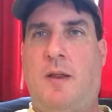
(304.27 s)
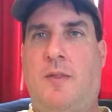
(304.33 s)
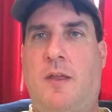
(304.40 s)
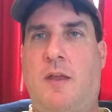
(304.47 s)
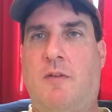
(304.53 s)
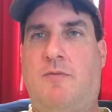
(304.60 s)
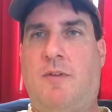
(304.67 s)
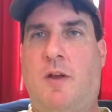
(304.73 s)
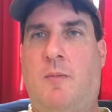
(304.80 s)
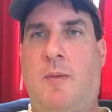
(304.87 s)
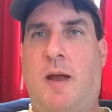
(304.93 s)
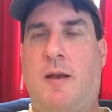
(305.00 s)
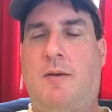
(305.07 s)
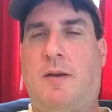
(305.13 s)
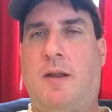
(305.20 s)
that you feel
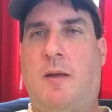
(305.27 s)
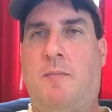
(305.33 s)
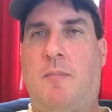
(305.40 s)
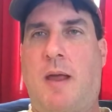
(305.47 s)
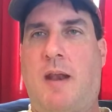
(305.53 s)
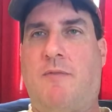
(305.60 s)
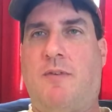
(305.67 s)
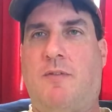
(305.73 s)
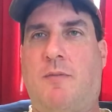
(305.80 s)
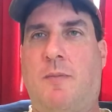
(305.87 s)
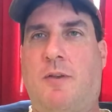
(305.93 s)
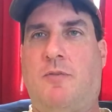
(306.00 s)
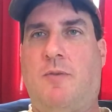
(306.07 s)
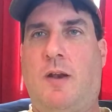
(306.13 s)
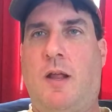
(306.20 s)
might benefit from
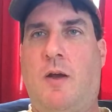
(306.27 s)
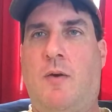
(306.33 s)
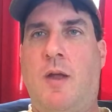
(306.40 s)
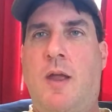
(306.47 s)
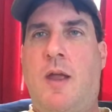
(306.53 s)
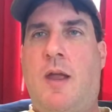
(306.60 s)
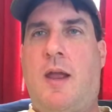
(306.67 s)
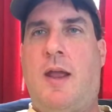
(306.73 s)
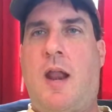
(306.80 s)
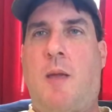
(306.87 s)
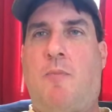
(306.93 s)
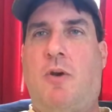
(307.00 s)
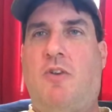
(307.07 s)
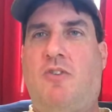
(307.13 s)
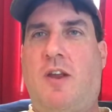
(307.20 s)
this video, and I
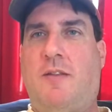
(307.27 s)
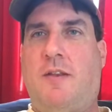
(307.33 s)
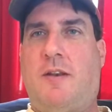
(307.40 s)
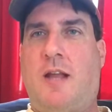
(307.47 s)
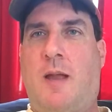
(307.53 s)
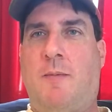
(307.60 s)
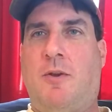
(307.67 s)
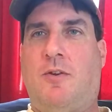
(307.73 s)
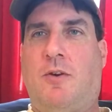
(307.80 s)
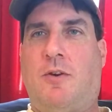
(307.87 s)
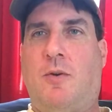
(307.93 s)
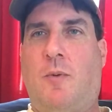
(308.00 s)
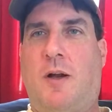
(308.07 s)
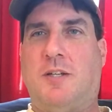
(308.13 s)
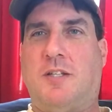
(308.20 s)
appreciate the time you took
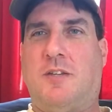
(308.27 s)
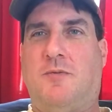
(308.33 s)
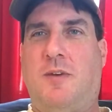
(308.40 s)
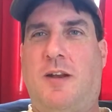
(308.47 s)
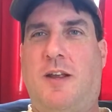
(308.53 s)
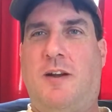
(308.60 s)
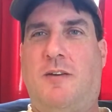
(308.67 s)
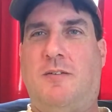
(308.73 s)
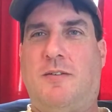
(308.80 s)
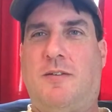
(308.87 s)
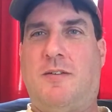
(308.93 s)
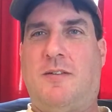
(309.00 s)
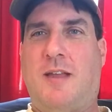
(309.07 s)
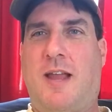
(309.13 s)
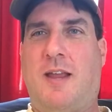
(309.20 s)
to watch this video.
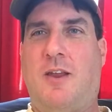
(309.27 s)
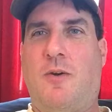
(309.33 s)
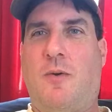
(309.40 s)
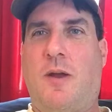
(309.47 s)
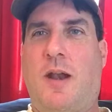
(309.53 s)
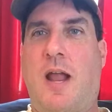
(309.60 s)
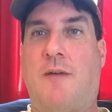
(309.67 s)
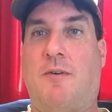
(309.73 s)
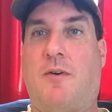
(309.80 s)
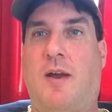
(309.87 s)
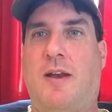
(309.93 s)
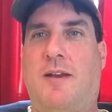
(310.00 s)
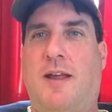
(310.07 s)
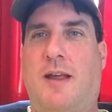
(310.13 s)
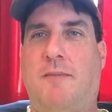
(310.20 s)
Thank you, and have a
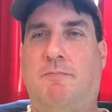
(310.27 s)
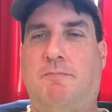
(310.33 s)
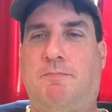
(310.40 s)
great day.